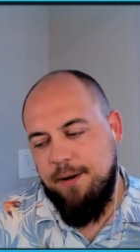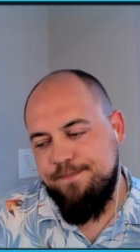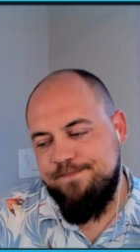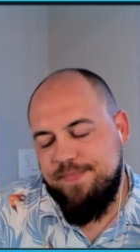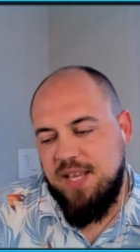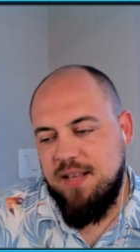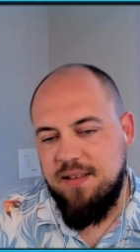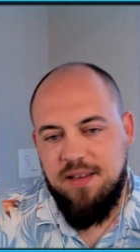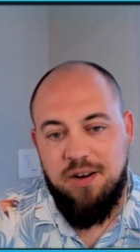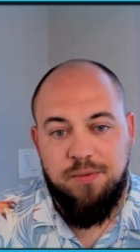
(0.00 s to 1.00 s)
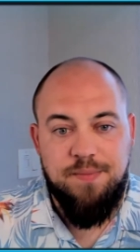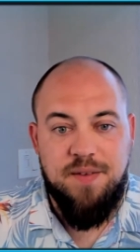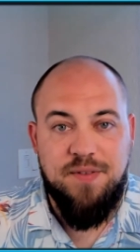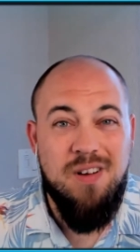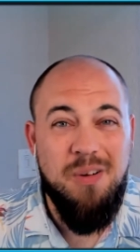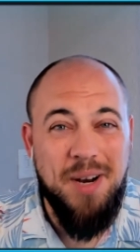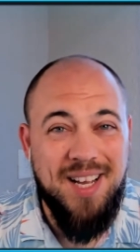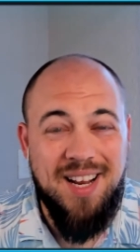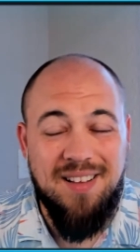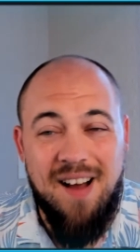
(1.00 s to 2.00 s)
if they're
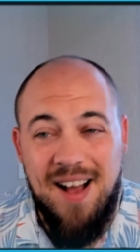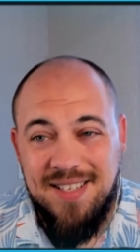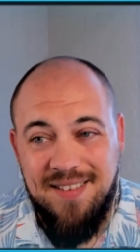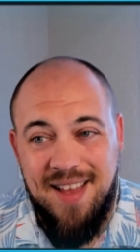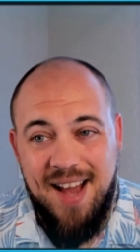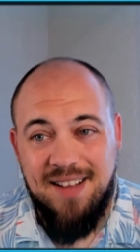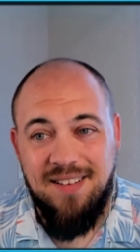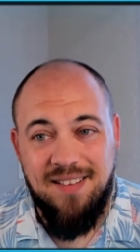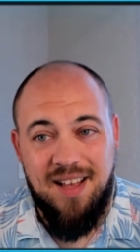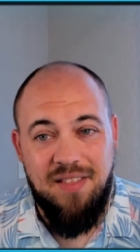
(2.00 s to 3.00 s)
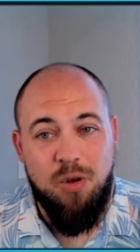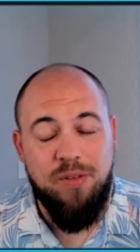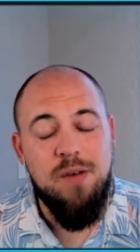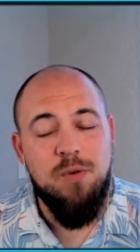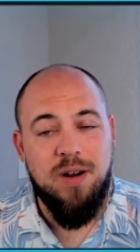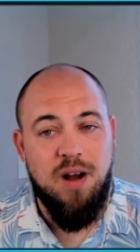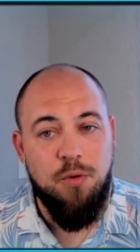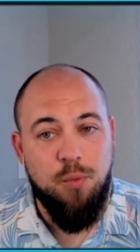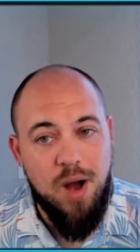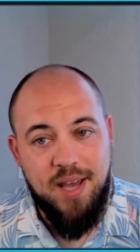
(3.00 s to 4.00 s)
already getting DOS attacked and the whole
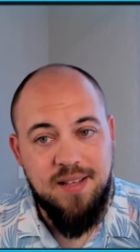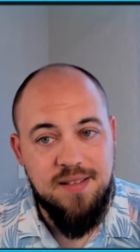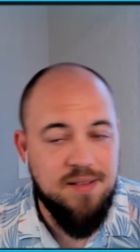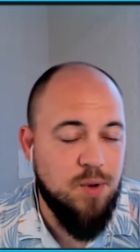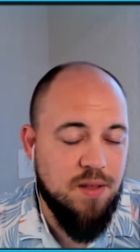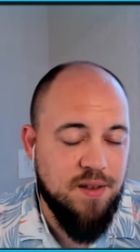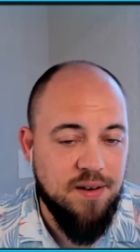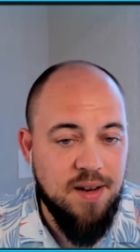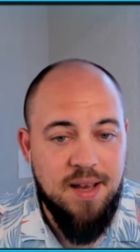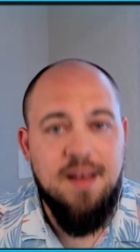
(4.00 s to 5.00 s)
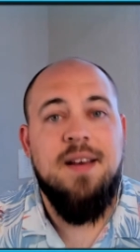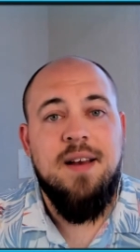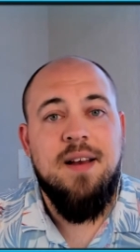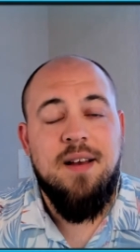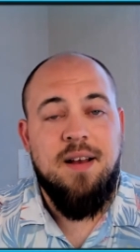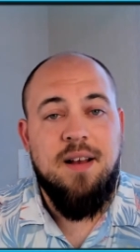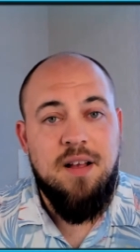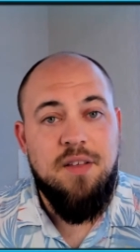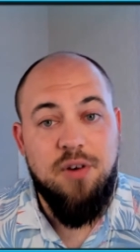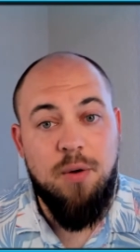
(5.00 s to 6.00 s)
network unwinds, well, then
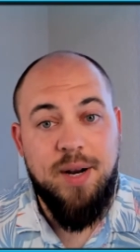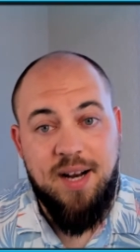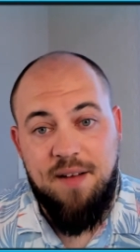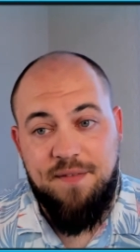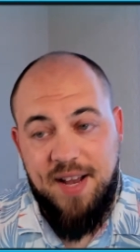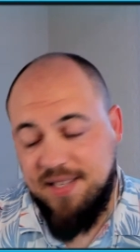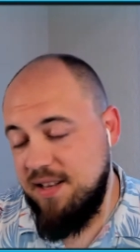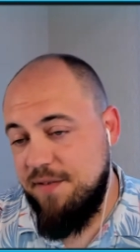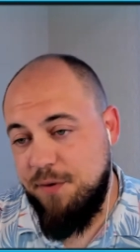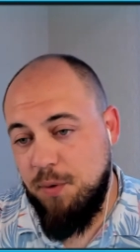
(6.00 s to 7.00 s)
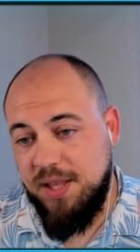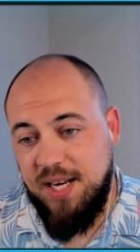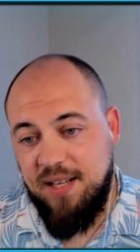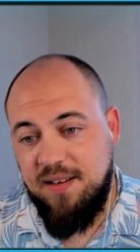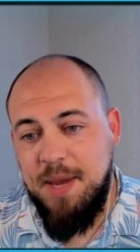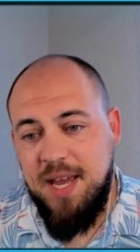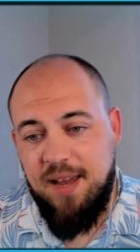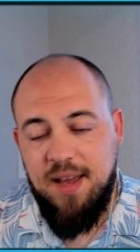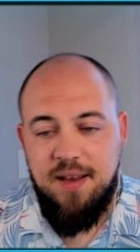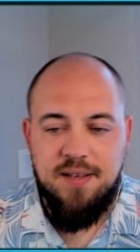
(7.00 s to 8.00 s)
they're already not fast enough for what they need
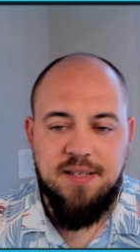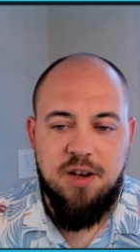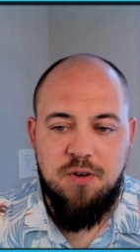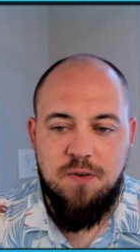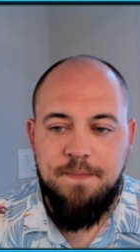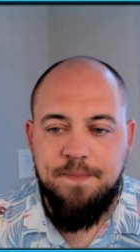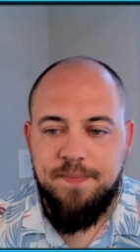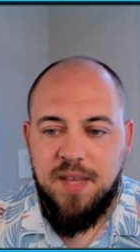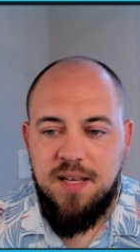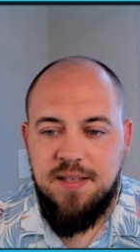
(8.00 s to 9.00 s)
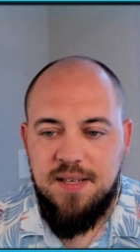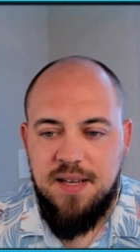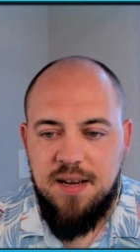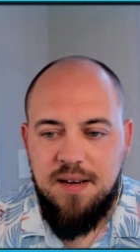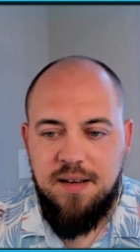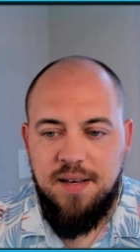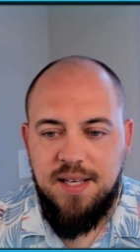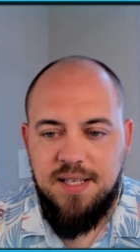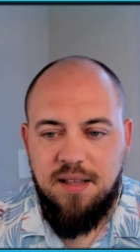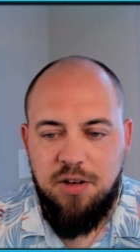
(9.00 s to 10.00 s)
to be. So it's
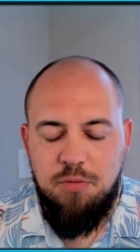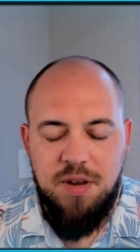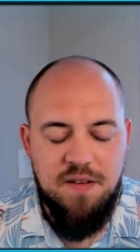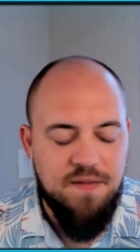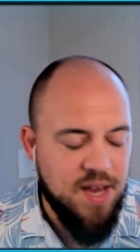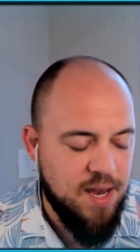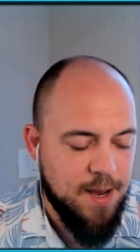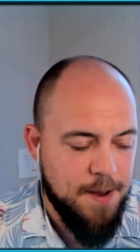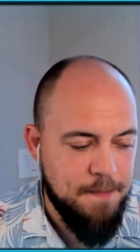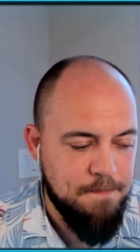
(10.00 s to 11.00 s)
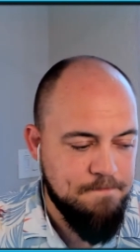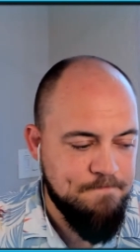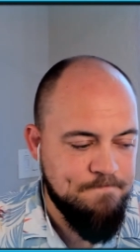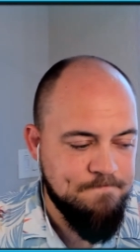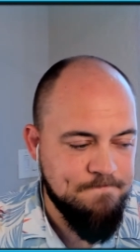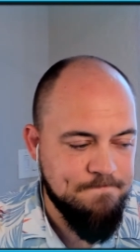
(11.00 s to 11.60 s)
a little bit of a